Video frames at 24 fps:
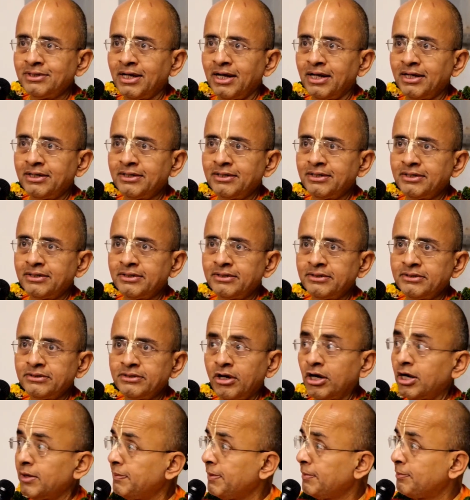And a
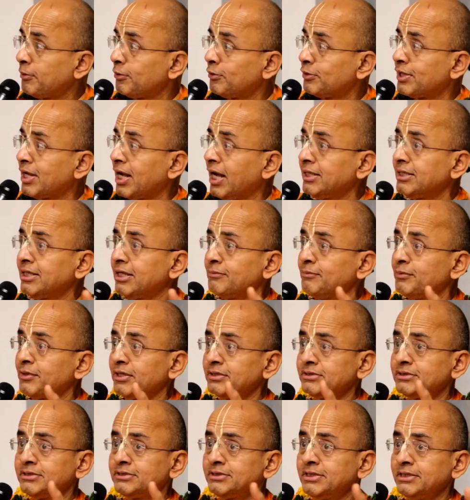lot of people would gather
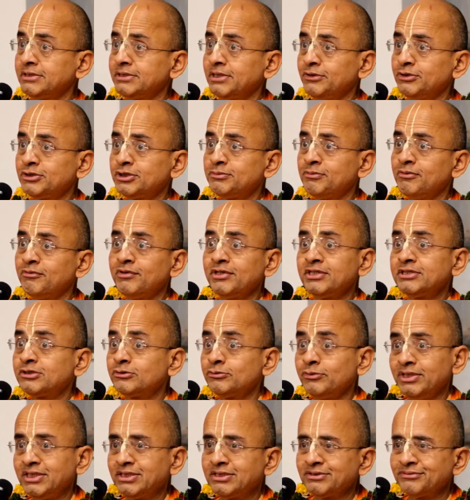because his kirtan used to be very
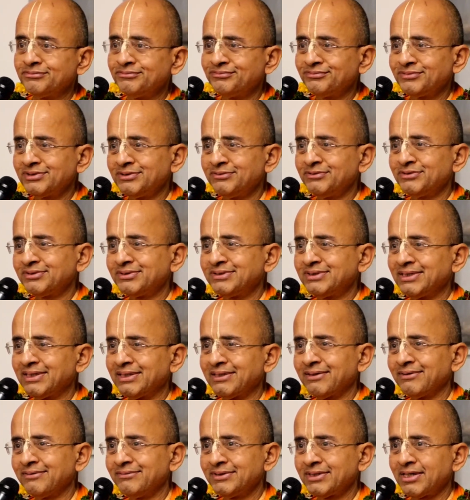sweet. He would
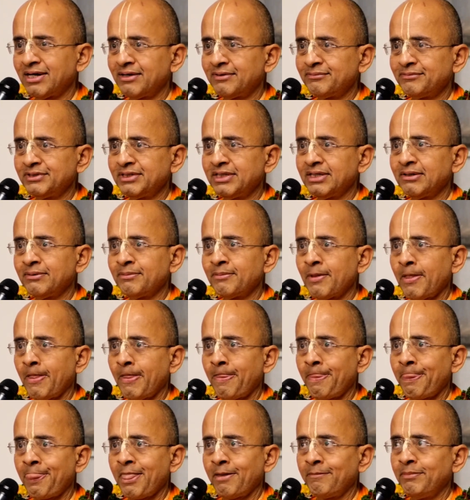sing with harmonium.
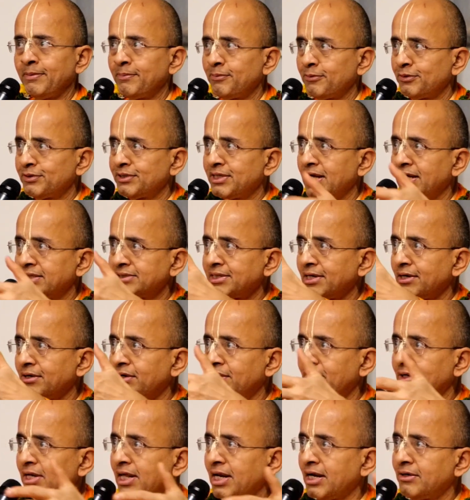People would gather
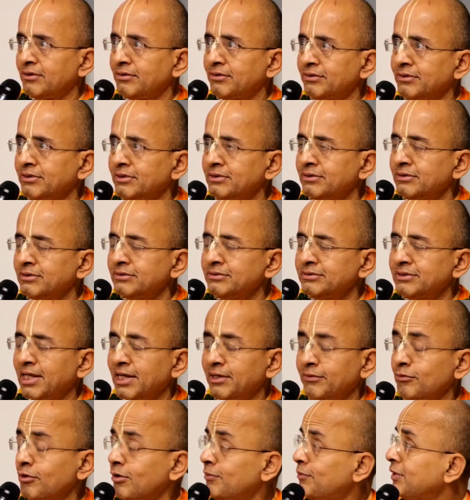all around.
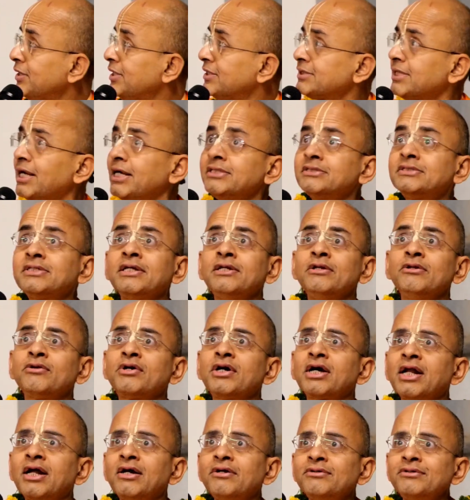Then he would open his eyes and
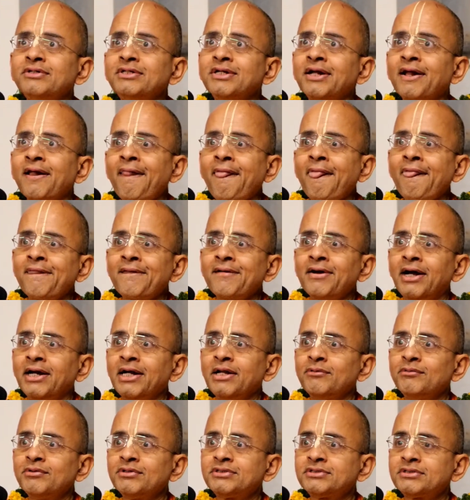look around
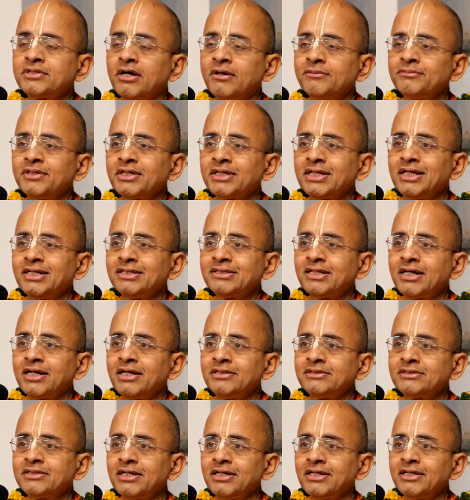and he would stop the kirtan
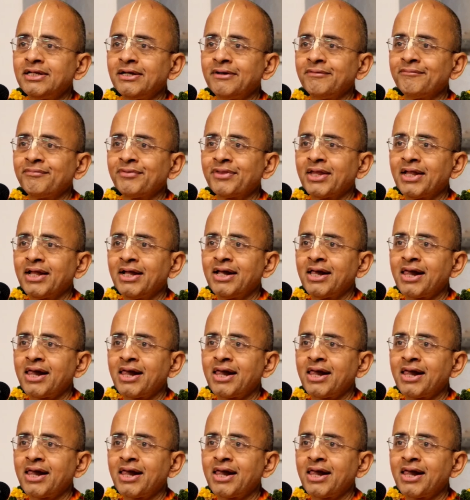and tell them,